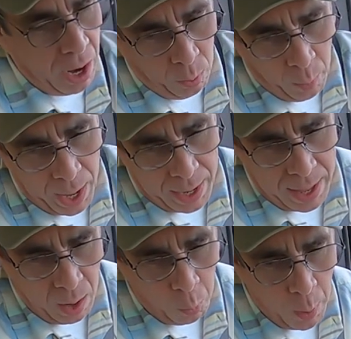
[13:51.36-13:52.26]
out a way to
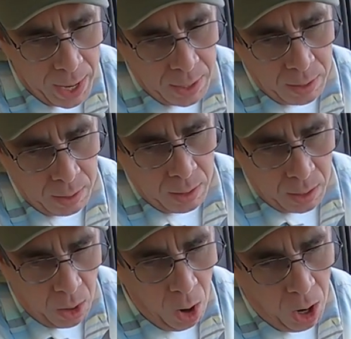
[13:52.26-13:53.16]
get weight
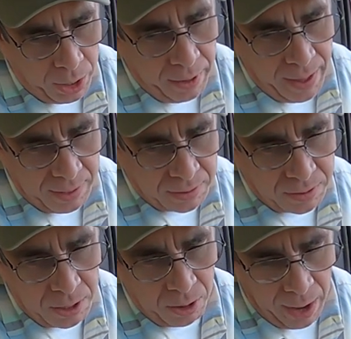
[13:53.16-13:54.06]
onto that
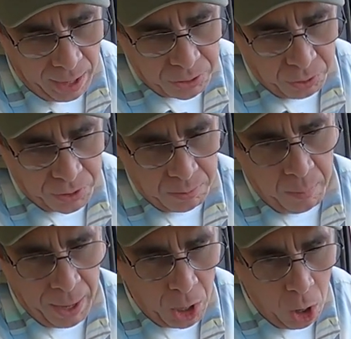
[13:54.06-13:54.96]
steer axle, some
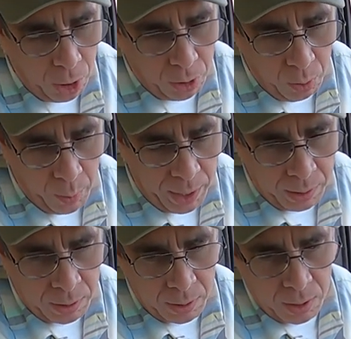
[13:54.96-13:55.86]
of my cargo
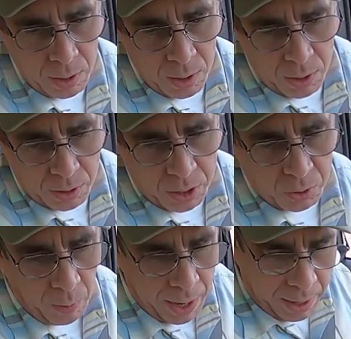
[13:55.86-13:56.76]
weight,
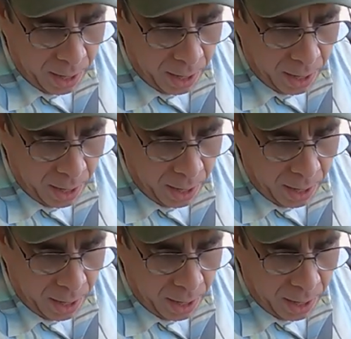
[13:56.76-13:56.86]
because right